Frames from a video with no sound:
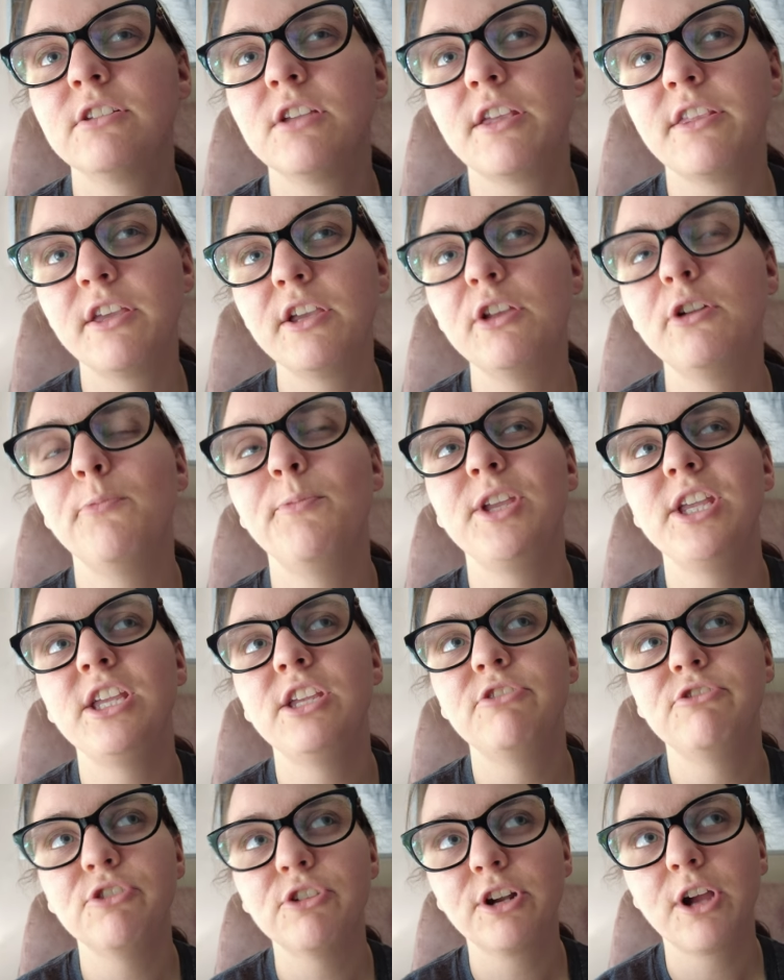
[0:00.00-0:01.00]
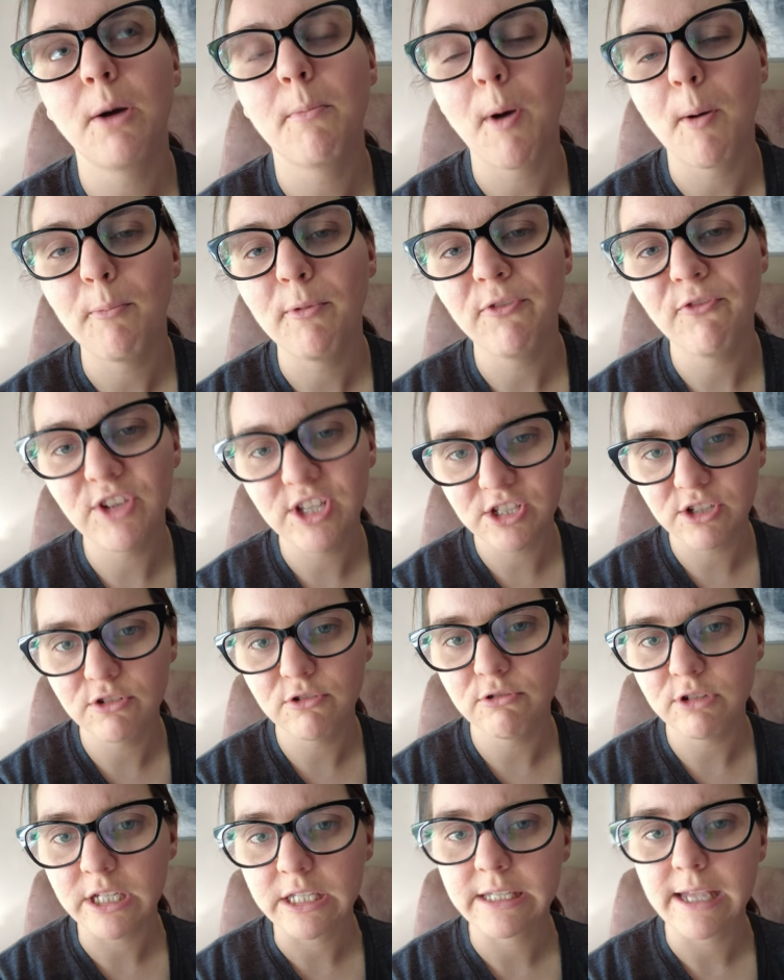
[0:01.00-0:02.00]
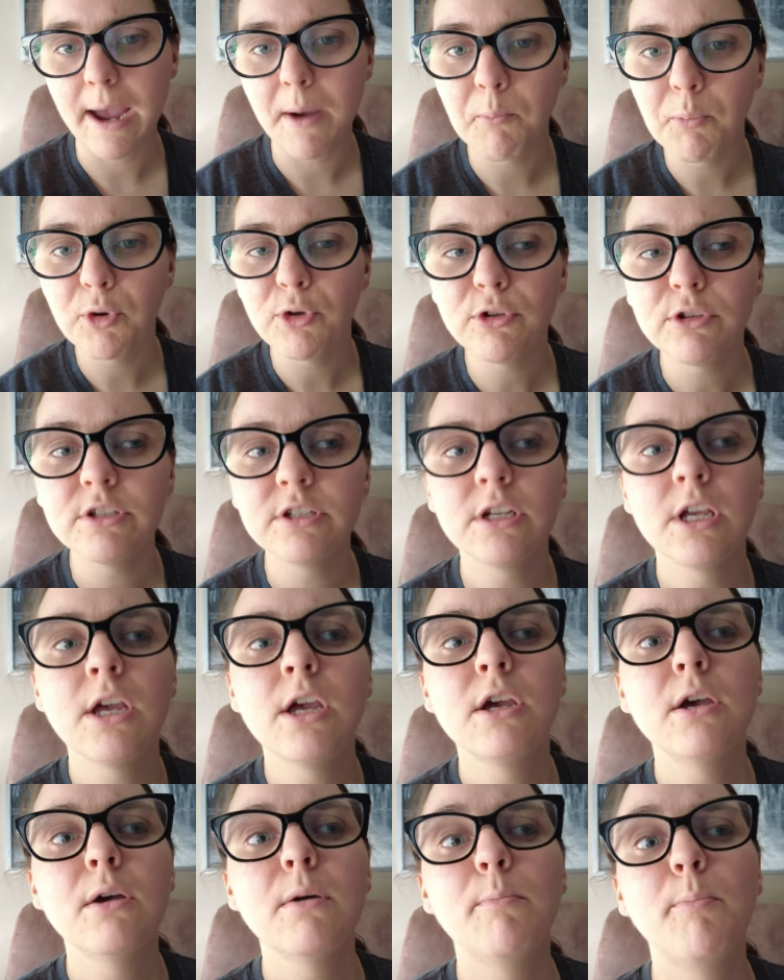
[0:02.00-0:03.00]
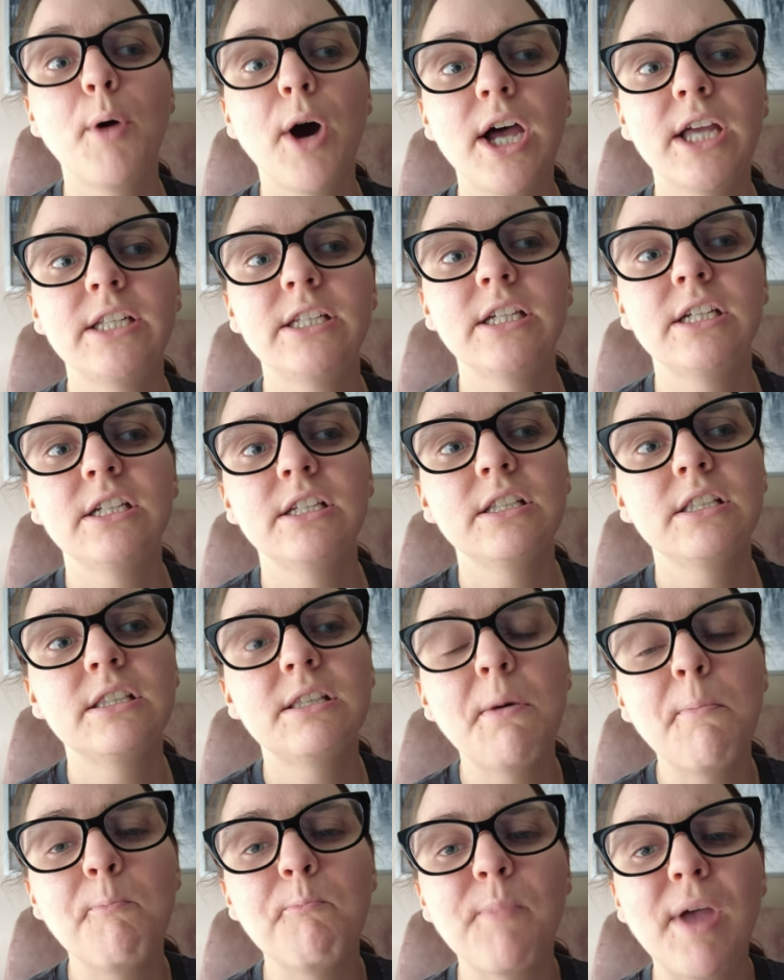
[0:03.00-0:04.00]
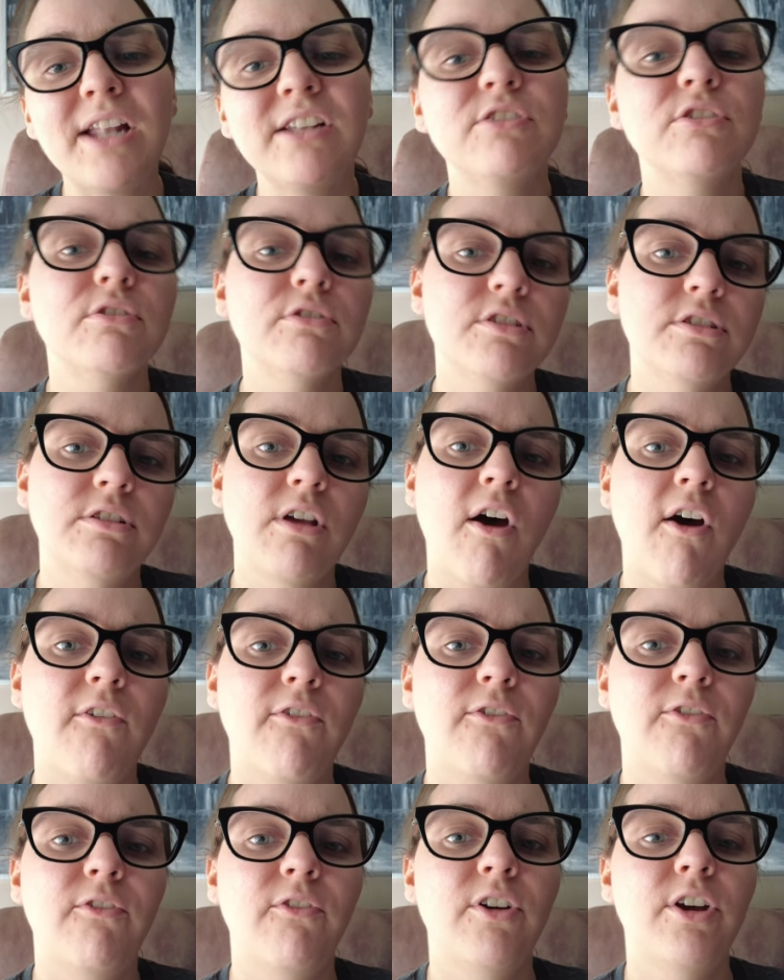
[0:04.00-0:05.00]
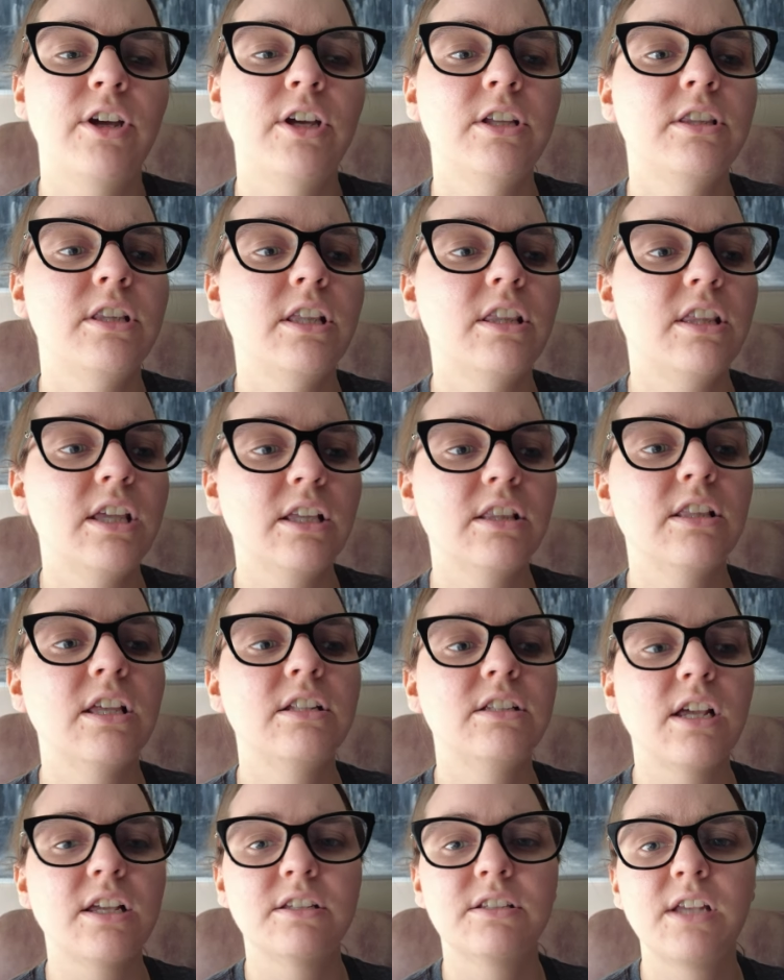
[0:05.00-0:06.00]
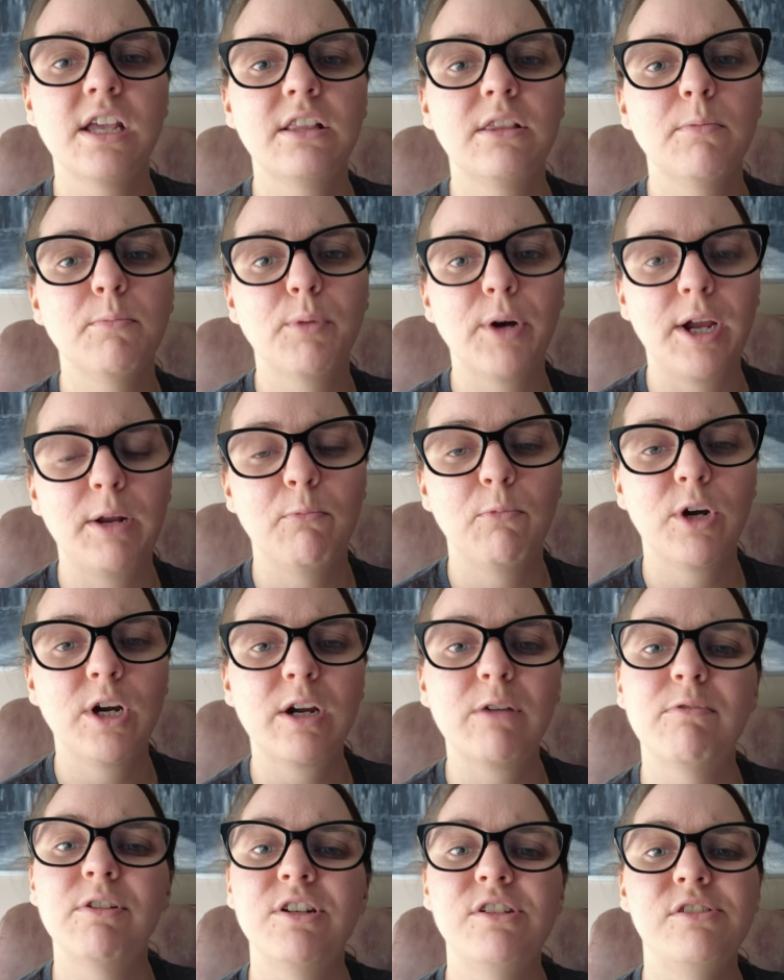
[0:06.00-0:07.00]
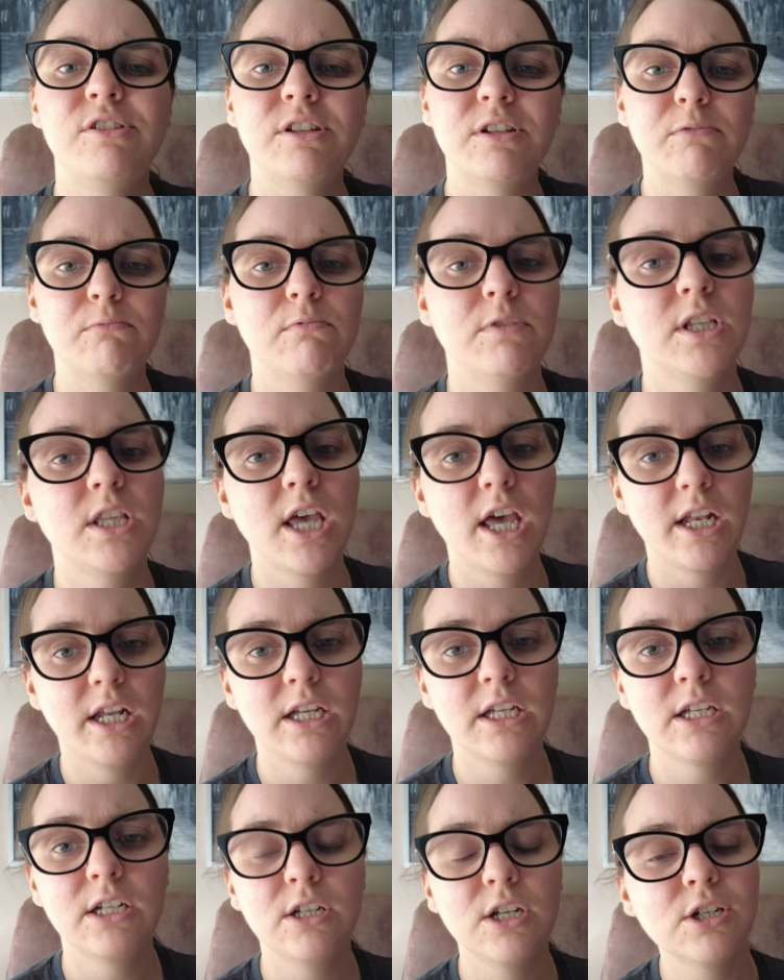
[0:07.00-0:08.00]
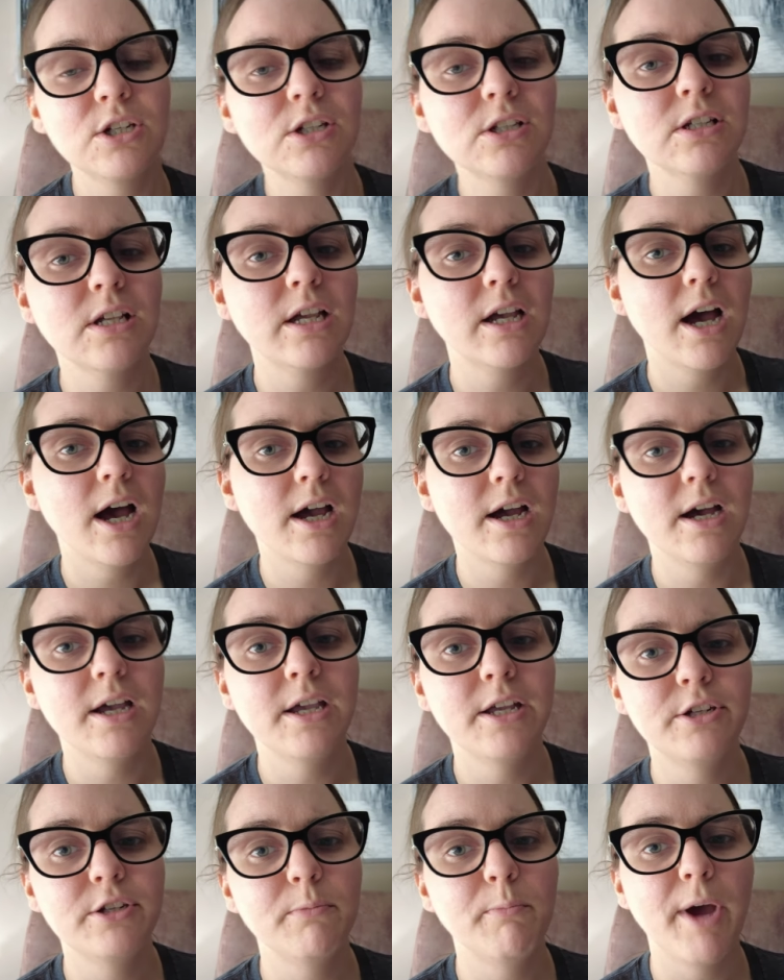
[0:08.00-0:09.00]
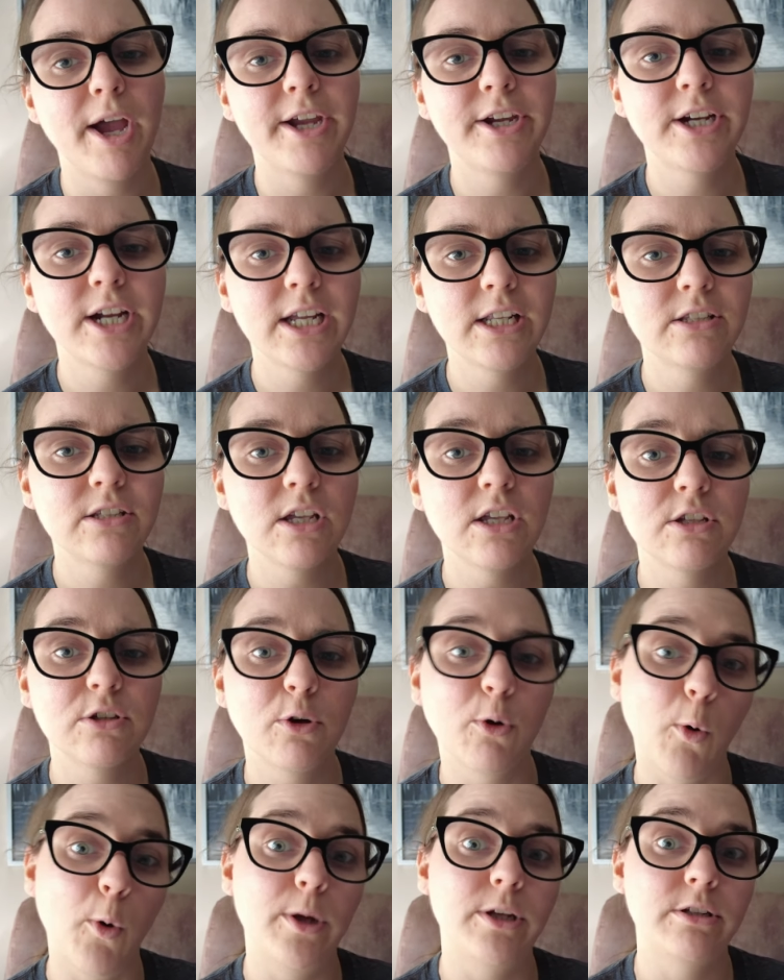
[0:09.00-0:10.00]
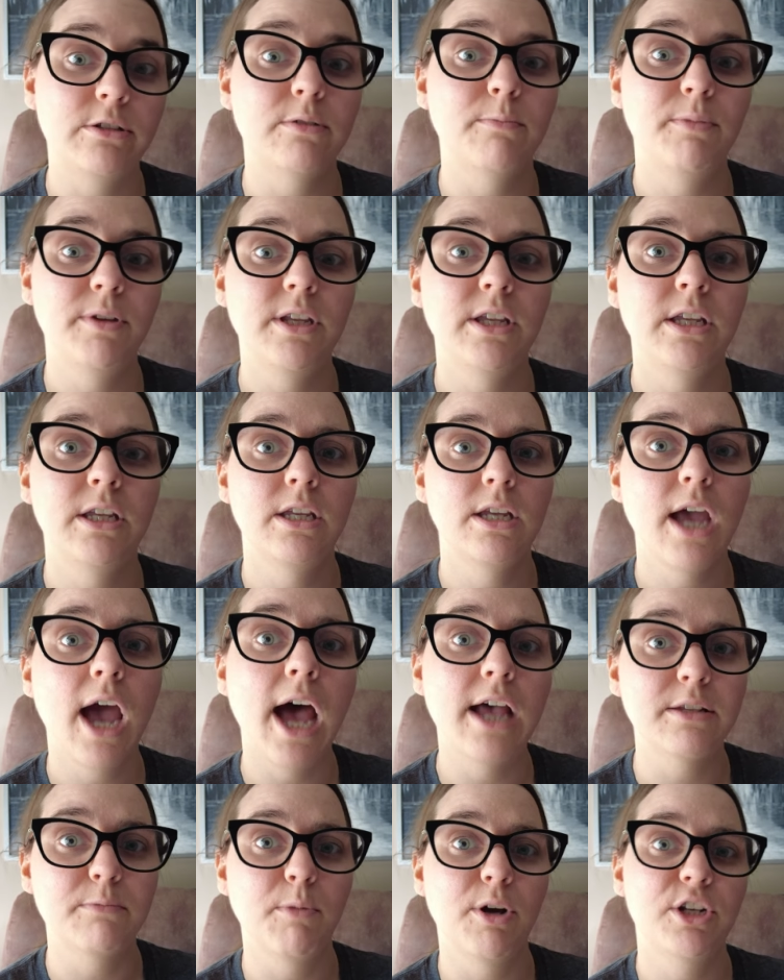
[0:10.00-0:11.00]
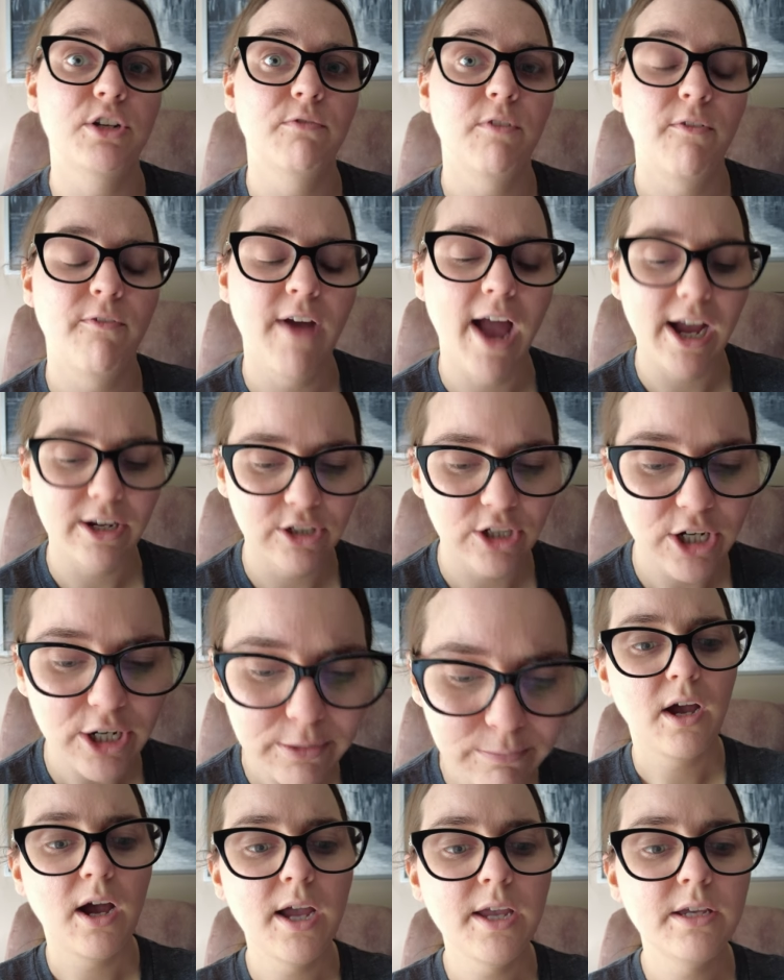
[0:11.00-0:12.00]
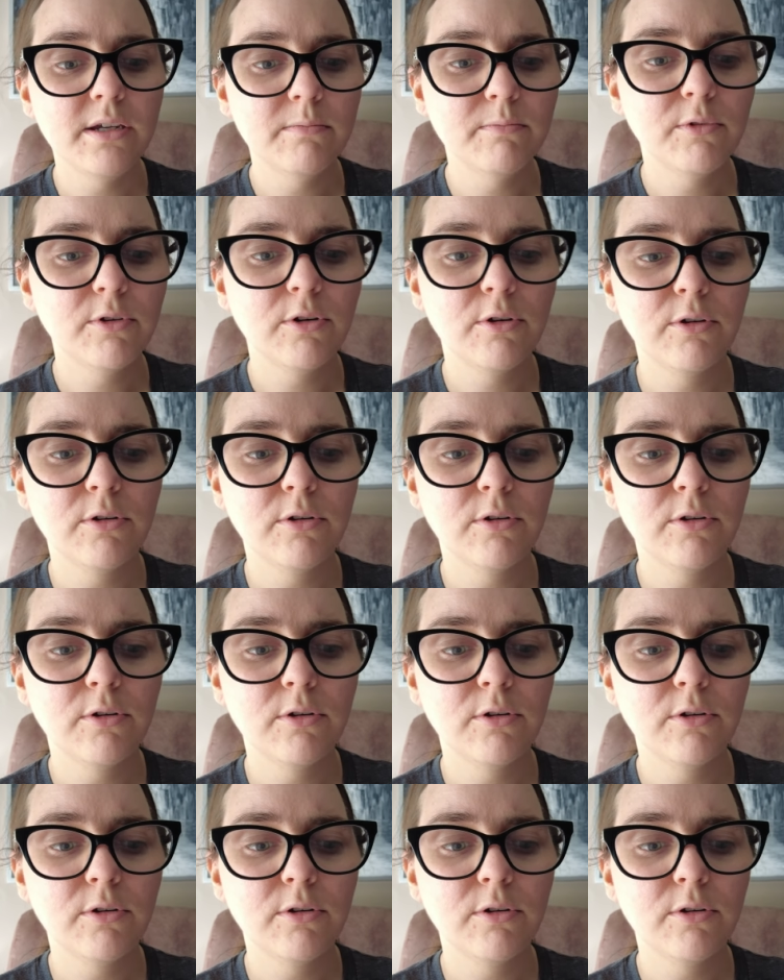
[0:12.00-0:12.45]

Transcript: I think it'll be easier to come up with physical examples, but the mental stuff, the thing that does take the brain work when you're dealing with headache conditions like I I H and migraines, is going to be as much of a factor. I am